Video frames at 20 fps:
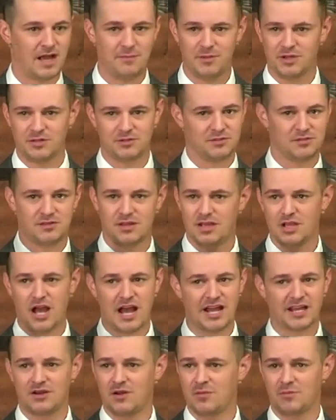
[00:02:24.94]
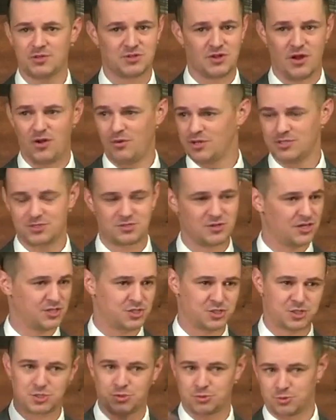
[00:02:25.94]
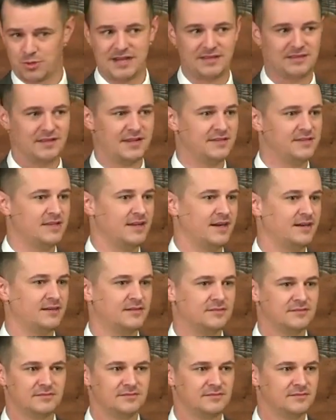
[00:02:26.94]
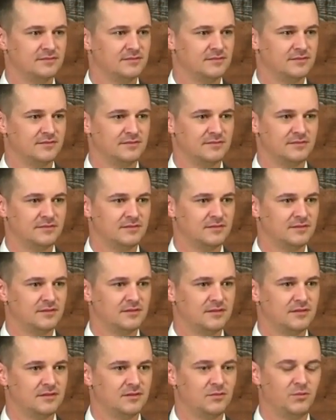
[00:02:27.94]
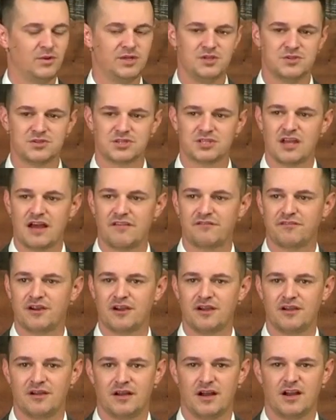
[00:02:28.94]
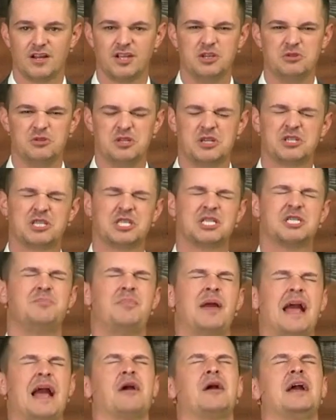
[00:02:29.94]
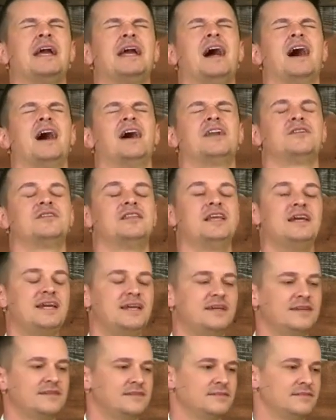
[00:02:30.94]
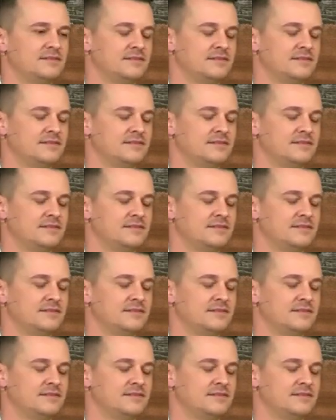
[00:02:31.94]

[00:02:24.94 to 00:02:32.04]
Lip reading: I can almost always draw a straight line there. When you suffer, are you despairing utterly?